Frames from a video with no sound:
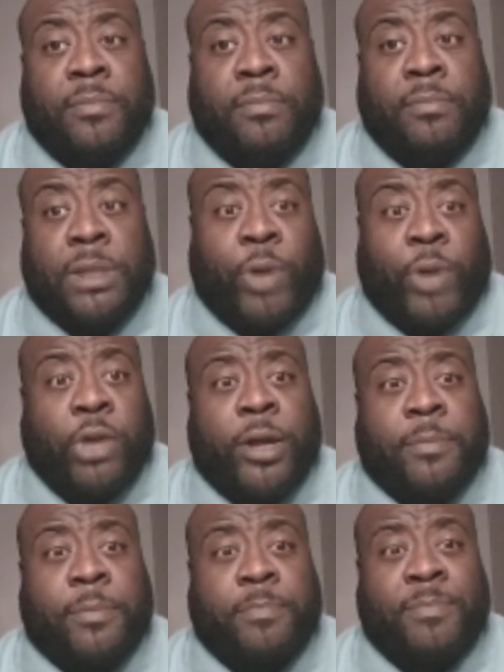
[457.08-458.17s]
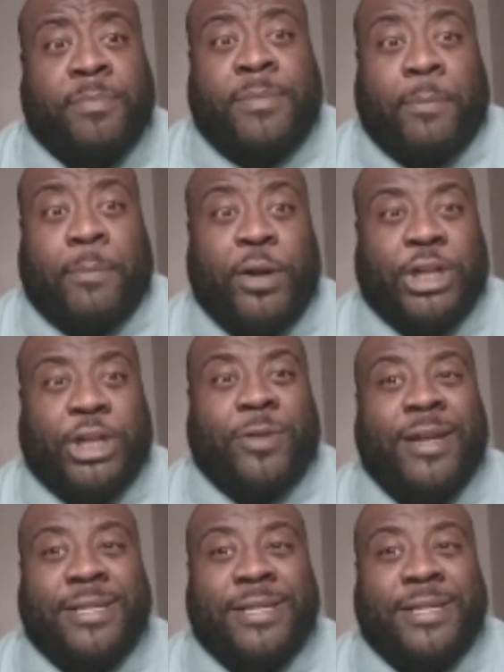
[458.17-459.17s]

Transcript: It's quite annoying. I'm pretty sure it is.